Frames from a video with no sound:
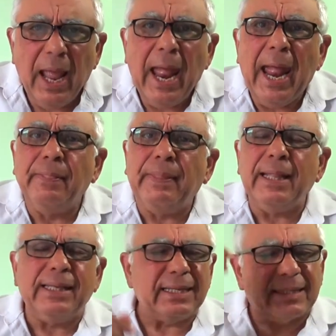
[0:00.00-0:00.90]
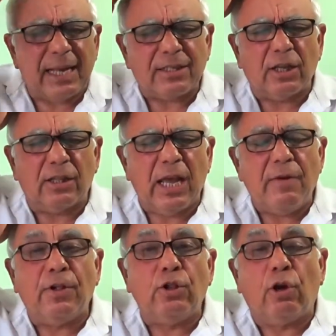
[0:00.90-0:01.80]
And then he says, they
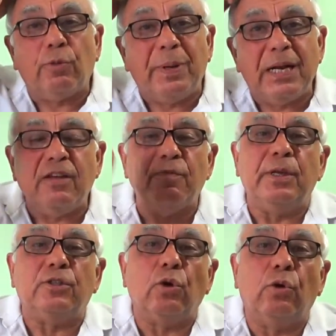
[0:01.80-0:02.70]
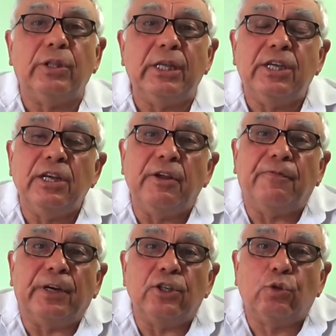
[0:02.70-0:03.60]
will not believe me. So he
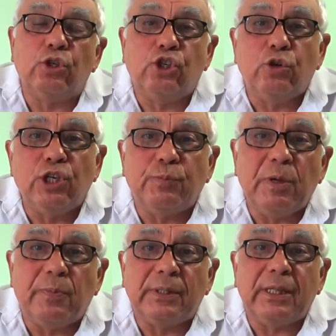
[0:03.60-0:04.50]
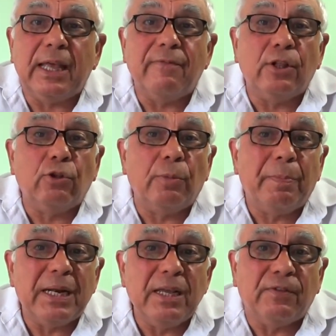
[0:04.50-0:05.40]
refers to the Jewish people that they will not
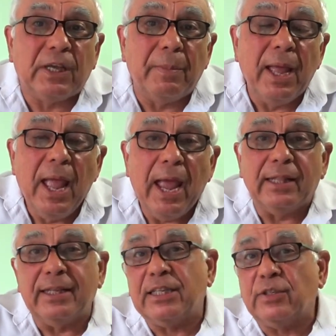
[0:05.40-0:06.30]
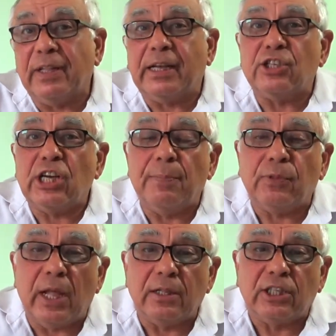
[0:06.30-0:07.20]
believe him. And this is when Hashem
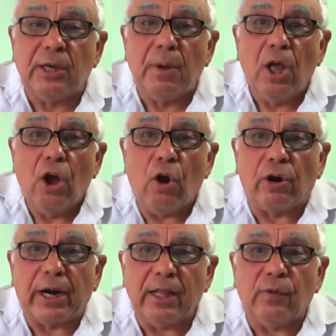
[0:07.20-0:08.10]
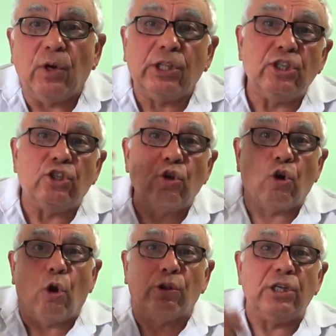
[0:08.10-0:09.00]
tells him, all right, what is it you're
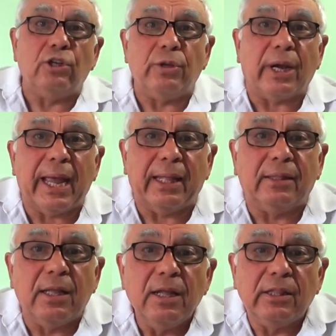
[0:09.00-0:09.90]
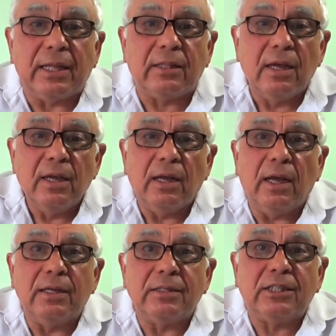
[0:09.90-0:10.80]
holding in your hand? That uh,